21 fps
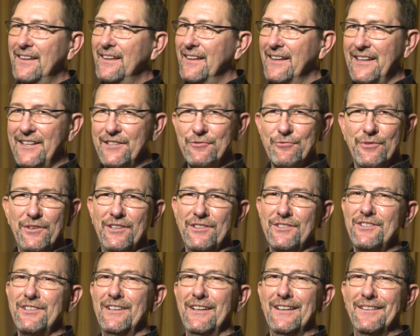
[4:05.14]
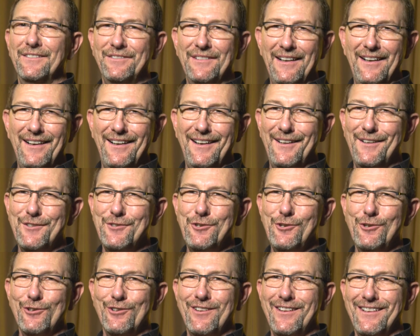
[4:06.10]
It's real tough.
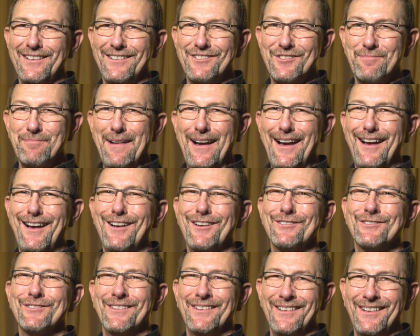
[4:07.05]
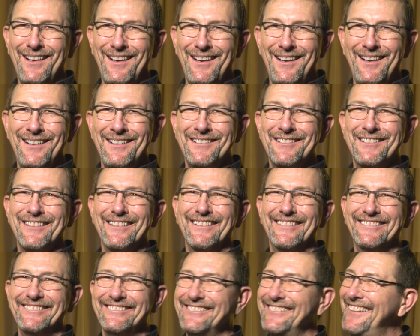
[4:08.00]
You'll get smiles and nods
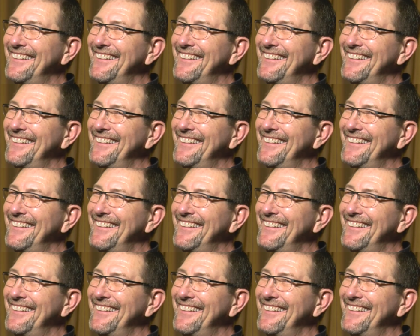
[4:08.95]
and